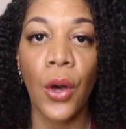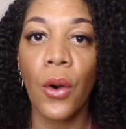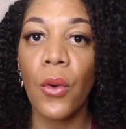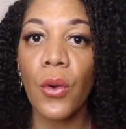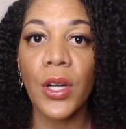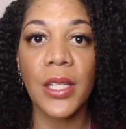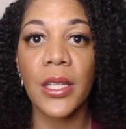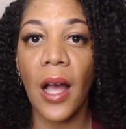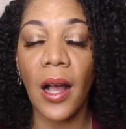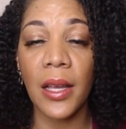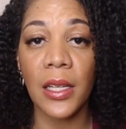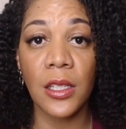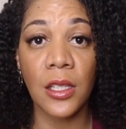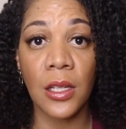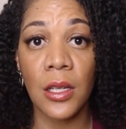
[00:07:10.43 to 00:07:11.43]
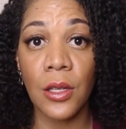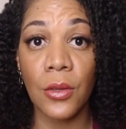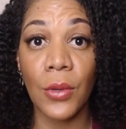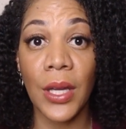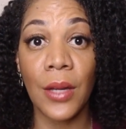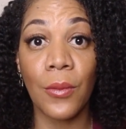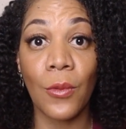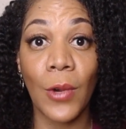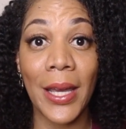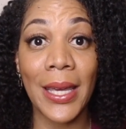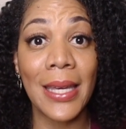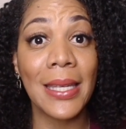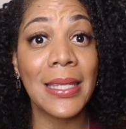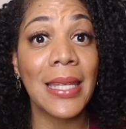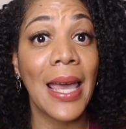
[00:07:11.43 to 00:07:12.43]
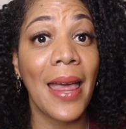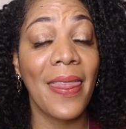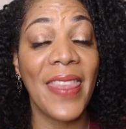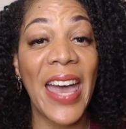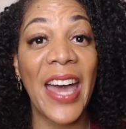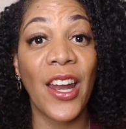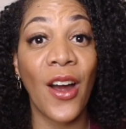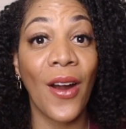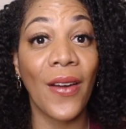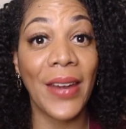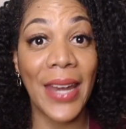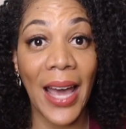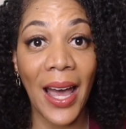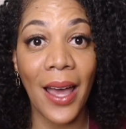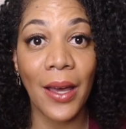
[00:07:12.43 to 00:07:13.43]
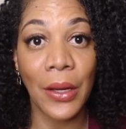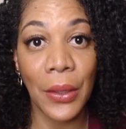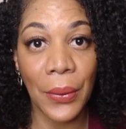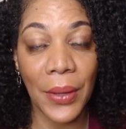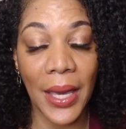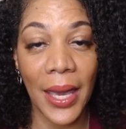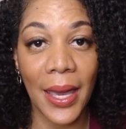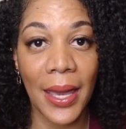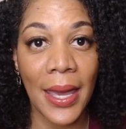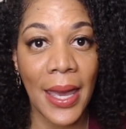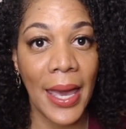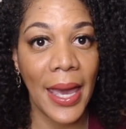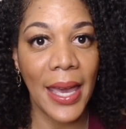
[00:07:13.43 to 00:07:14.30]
who are talking to you in ways that are not okay.